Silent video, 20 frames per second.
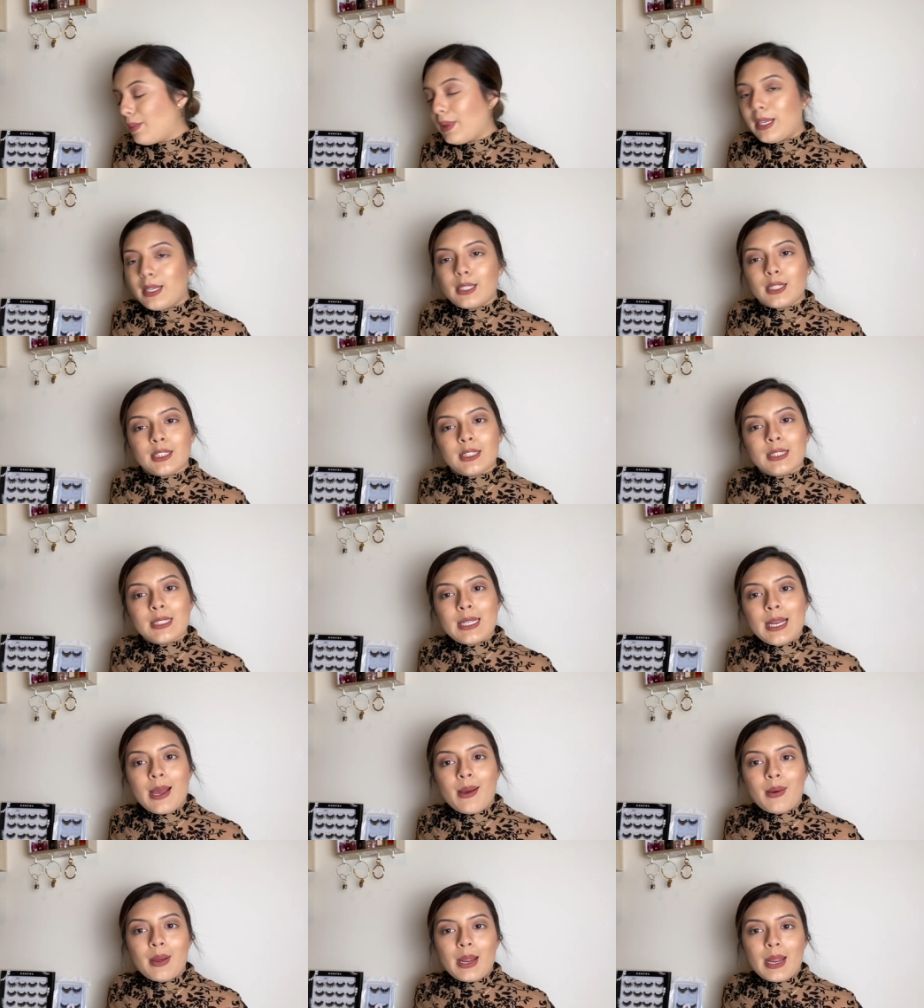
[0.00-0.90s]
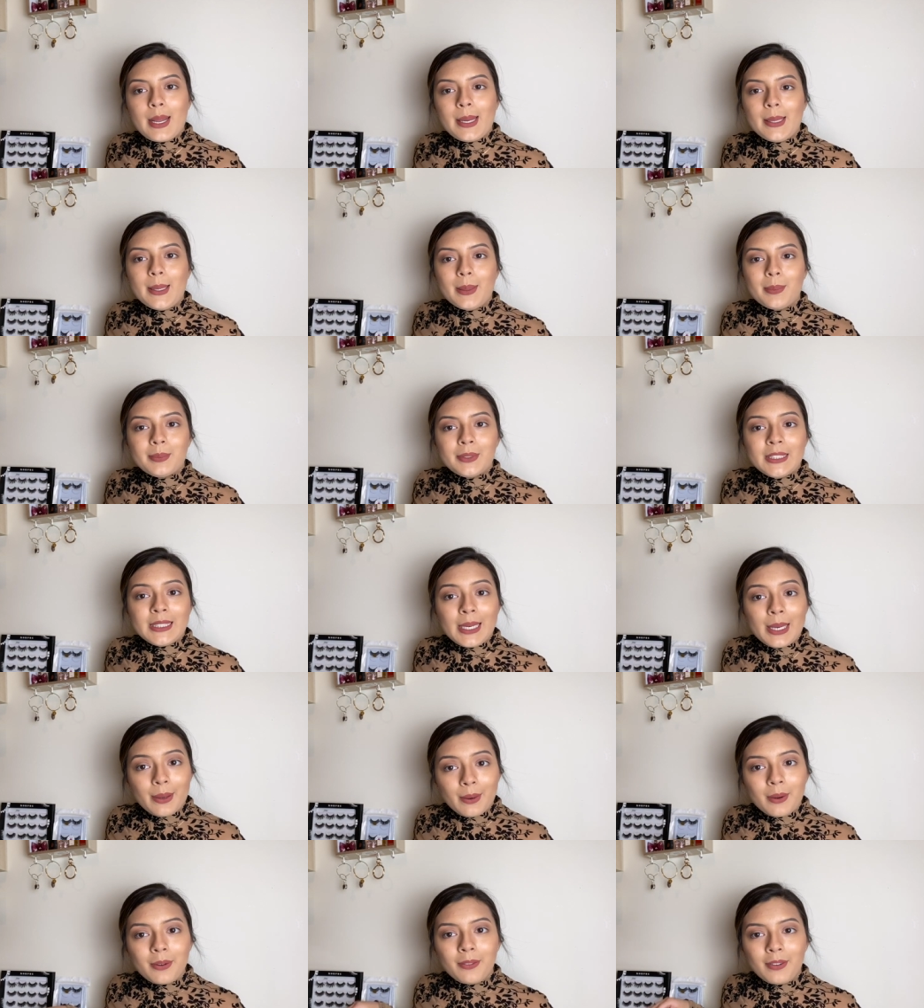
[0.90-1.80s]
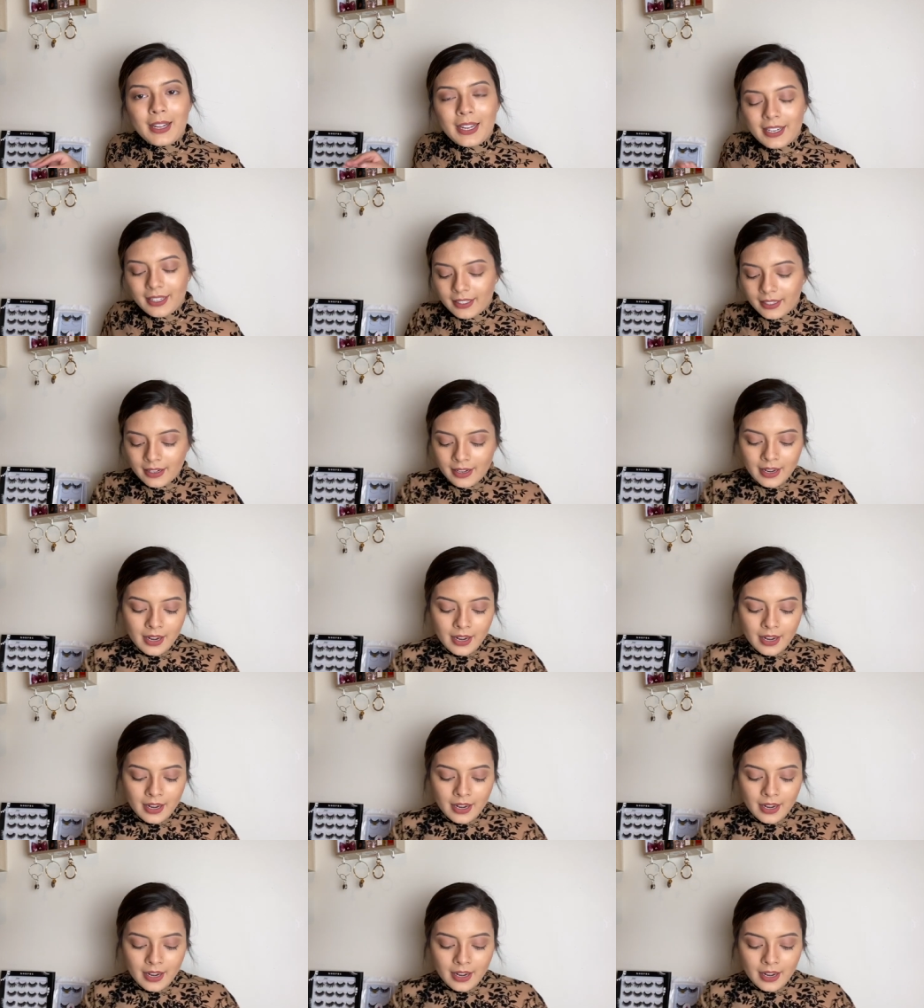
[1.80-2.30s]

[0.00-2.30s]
because now I am terrified,